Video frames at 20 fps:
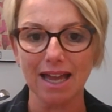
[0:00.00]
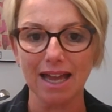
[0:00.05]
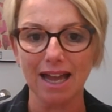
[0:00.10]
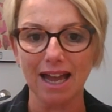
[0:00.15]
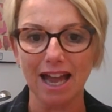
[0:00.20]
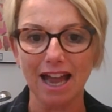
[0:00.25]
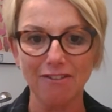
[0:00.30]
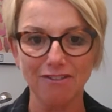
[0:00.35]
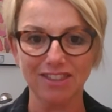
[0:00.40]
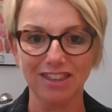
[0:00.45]

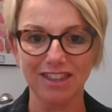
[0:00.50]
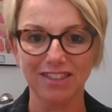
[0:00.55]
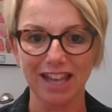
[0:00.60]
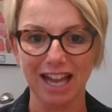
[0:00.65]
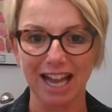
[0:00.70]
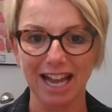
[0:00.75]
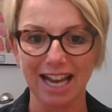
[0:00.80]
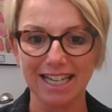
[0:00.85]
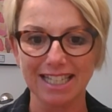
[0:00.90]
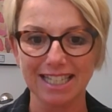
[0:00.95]
everything that
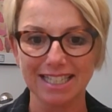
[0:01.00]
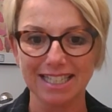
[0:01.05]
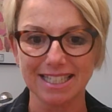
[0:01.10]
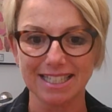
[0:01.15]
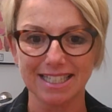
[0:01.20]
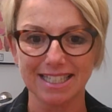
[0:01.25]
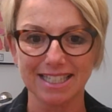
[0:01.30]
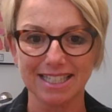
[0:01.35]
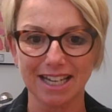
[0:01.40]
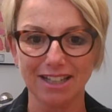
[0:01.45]
I needed
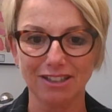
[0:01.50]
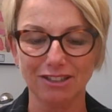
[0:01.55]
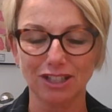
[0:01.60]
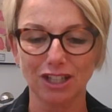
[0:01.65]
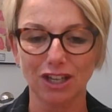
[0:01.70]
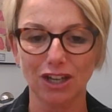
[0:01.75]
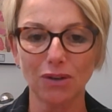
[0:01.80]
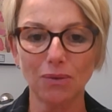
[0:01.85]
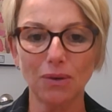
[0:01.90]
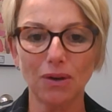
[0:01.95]
to tell
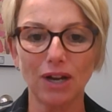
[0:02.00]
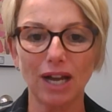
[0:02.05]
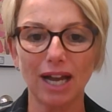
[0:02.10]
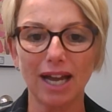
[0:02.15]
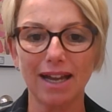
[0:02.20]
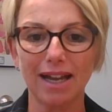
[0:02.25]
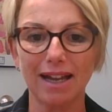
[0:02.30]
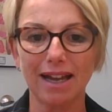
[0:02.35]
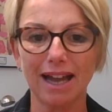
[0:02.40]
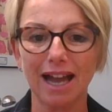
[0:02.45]
you.
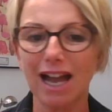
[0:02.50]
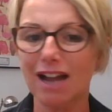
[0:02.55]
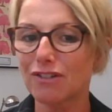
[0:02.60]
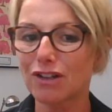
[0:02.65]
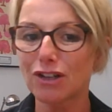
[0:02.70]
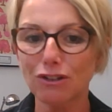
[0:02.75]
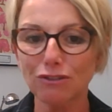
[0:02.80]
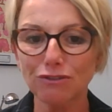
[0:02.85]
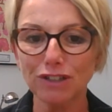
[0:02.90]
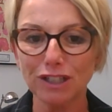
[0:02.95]
Have a
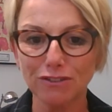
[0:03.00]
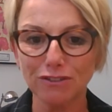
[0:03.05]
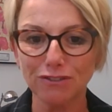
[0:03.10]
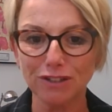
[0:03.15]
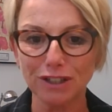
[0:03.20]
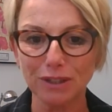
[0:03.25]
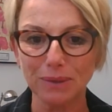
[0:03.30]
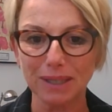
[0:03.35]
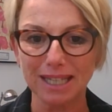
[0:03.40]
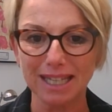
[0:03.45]
lovely,
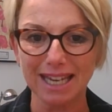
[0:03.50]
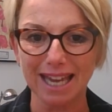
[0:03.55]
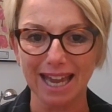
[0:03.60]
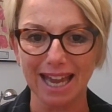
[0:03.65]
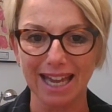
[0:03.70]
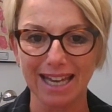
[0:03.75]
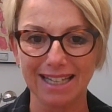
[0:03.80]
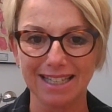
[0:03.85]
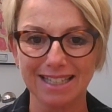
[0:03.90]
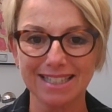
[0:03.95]
lovely
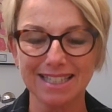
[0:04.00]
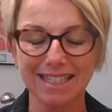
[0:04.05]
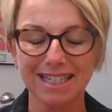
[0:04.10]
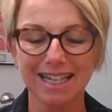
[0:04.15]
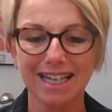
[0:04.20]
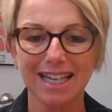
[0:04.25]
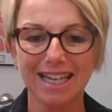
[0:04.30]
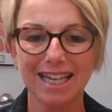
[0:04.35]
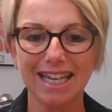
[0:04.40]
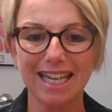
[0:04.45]
weekend.
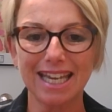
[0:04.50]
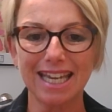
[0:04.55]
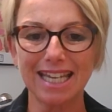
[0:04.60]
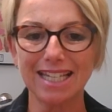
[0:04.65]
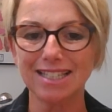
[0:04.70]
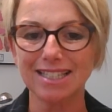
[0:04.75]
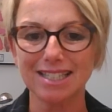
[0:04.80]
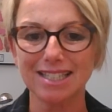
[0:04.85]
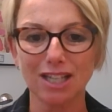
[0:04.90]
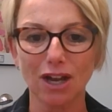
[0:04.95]

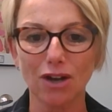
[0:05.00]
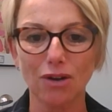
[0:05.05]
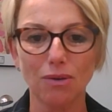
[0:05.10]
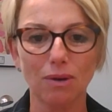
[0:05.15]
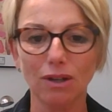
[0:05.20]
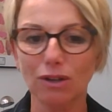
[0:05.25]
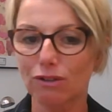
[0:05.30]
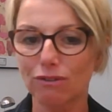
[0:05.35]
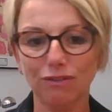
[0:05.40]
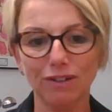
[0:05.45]
It's so
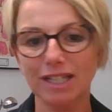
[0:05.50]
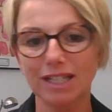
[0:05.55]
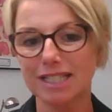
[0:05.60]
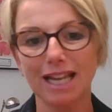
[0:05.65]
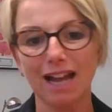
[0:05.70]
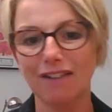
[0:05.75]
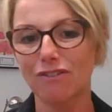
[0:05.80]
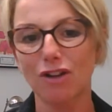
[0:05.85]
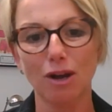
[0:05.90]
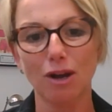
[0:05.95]
lovely to
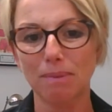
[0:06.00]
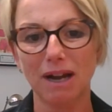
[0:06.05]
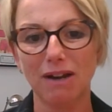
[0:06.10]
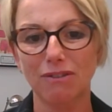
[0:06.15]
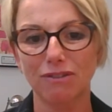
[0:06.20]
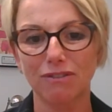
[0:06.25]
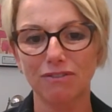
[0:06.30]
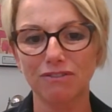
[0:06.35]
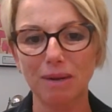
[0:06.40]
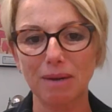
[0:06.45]
have our
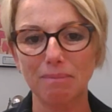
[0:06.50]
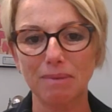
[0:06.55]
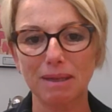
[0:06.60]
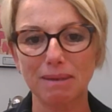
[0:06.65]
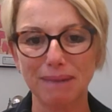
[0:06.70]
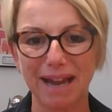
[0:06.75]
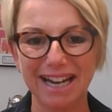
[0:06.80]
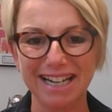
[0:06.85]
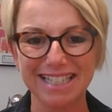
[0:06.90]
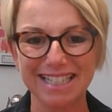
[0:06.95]
Bowerham family
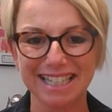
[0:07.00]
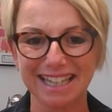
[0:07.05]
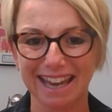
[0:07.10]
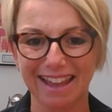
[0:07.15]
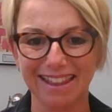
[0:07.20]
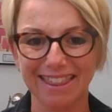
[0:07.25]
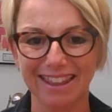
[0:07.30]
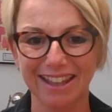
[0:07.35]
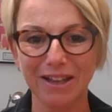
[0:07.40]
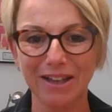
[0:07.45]
back
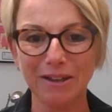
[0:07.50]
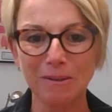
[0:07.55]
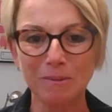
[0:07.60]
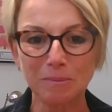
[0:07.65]
together.